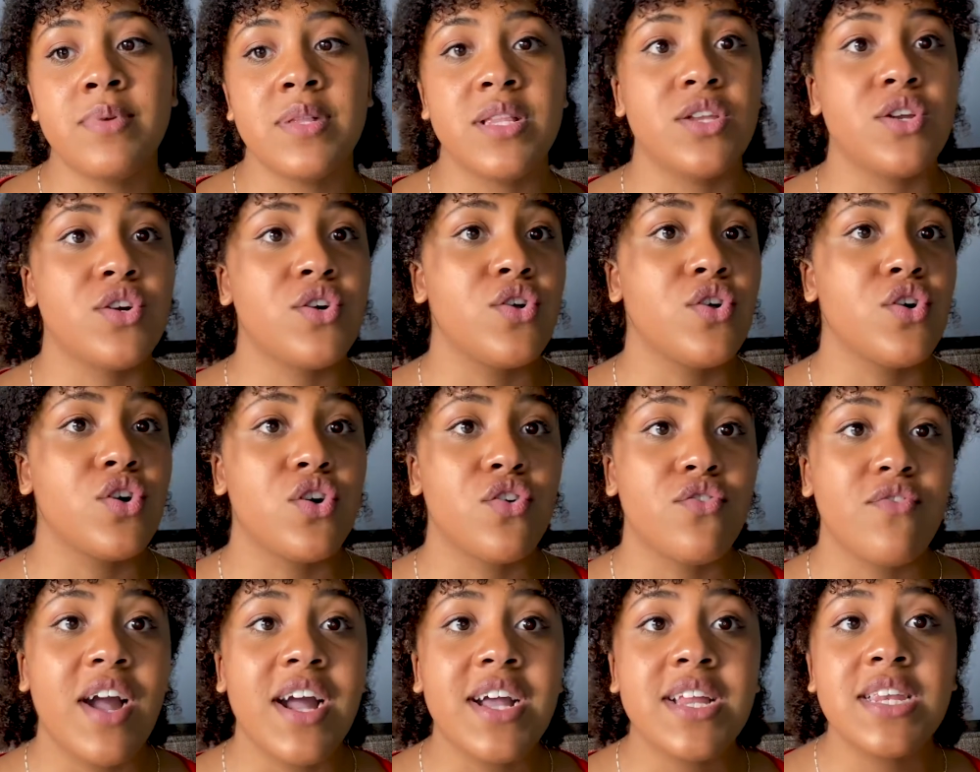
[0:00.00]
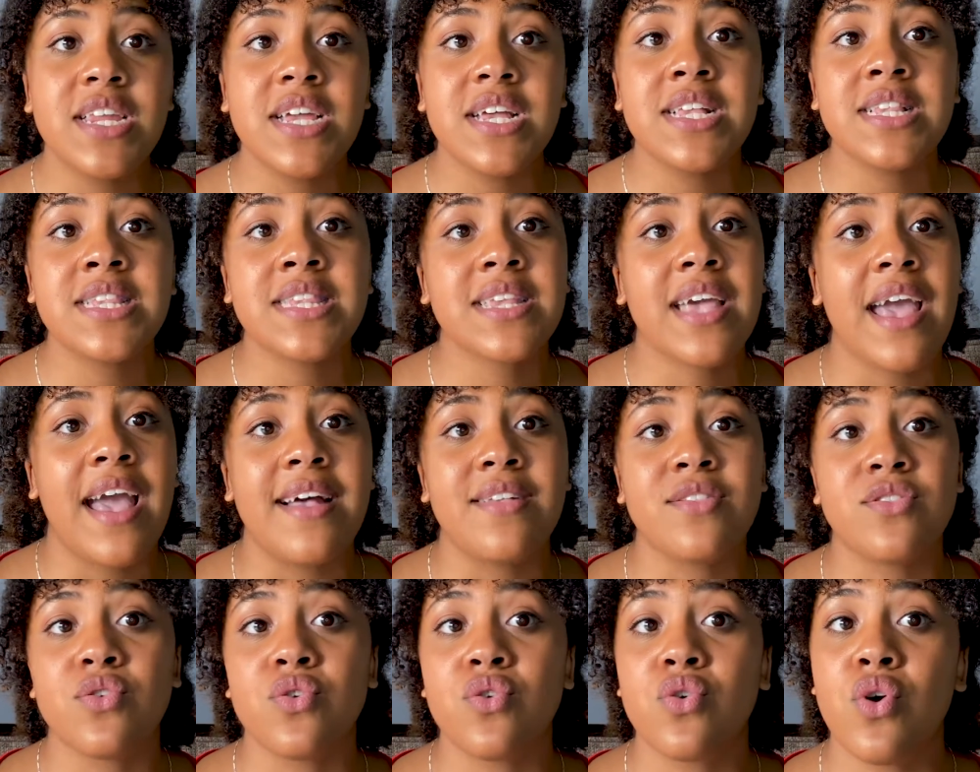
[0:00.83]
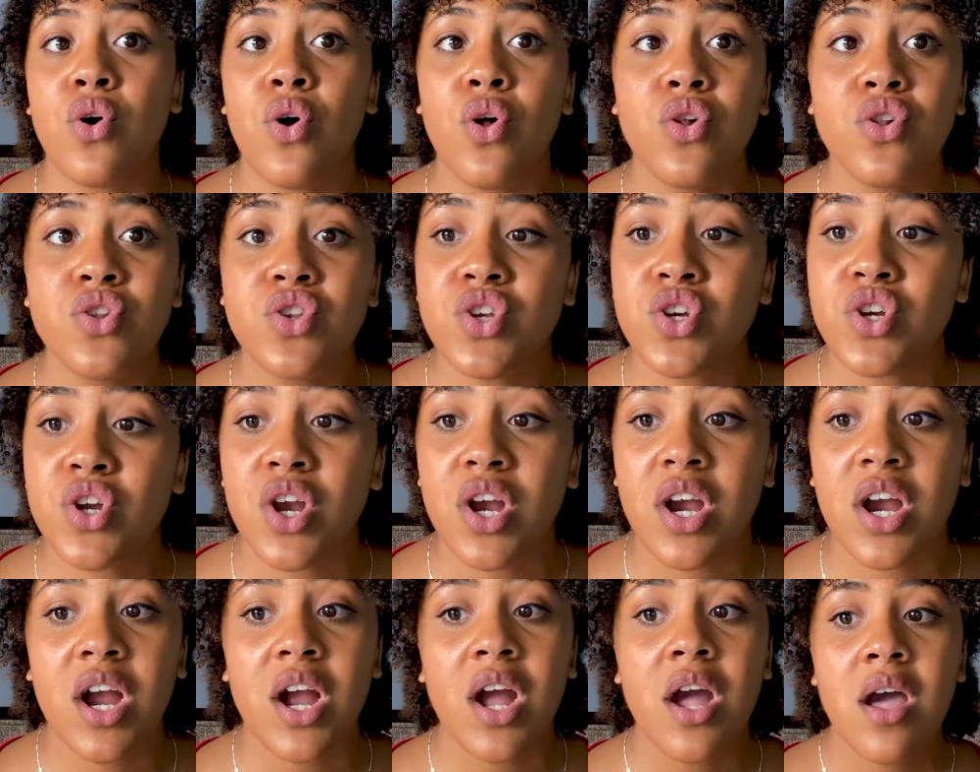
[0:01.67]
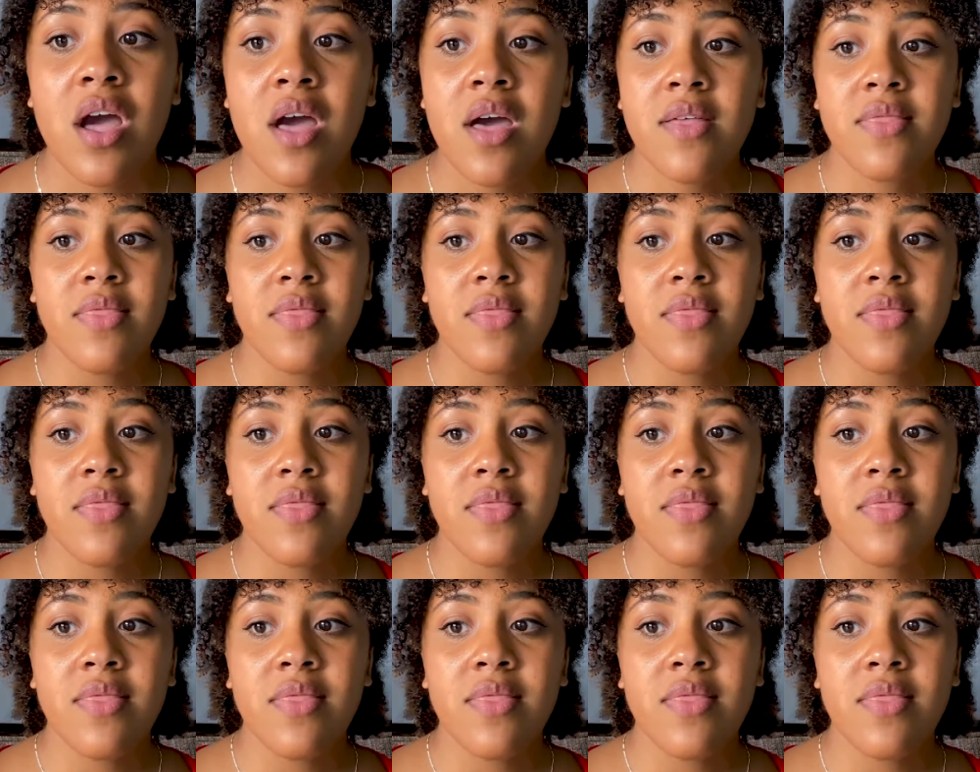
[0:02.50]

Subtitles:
political correctness, cancel culture,